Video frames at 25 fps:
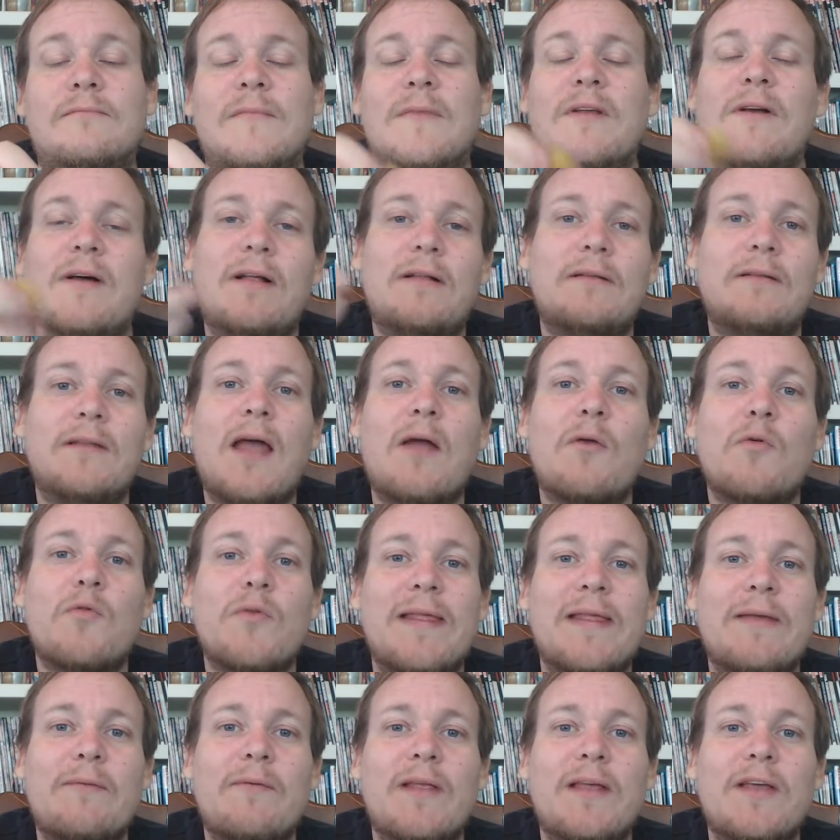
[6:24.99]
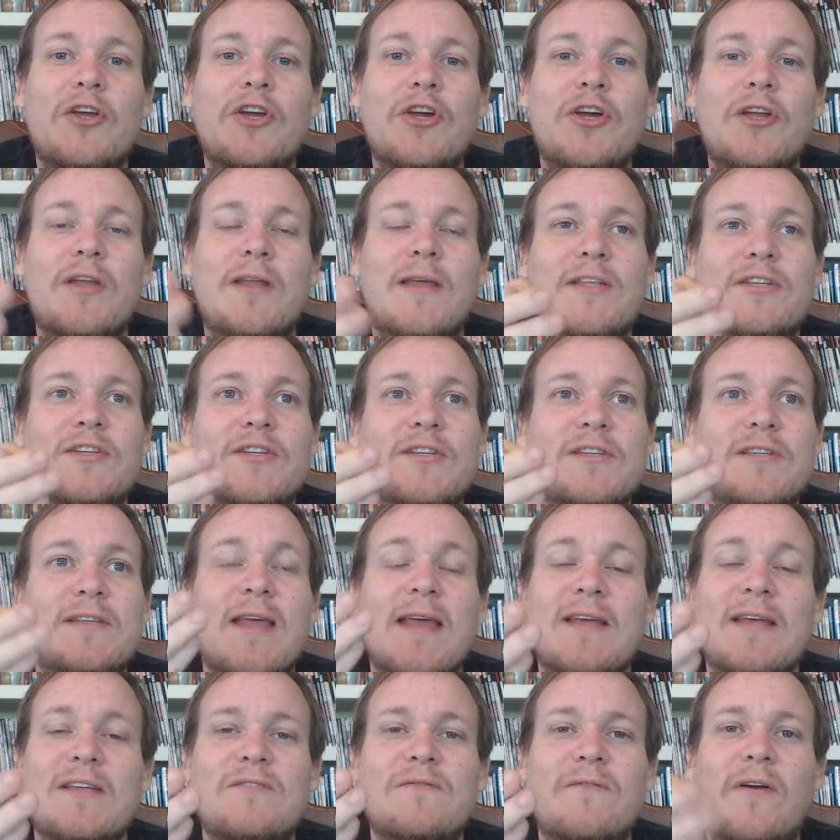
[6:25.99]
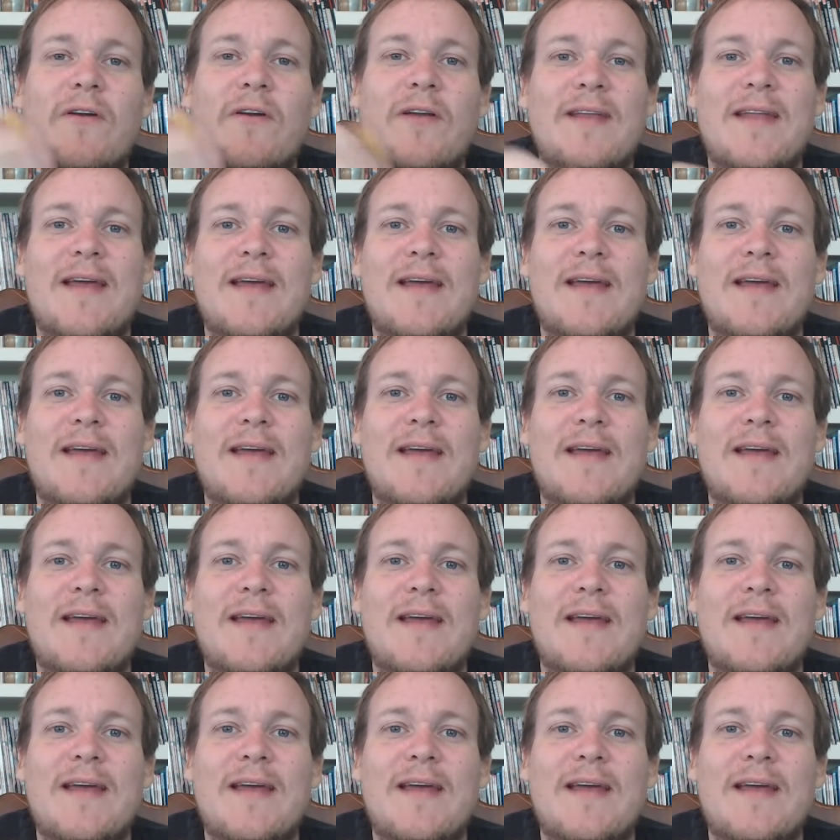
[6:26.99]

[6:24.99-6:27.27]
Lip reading: Well, not really, really good. It just tastes very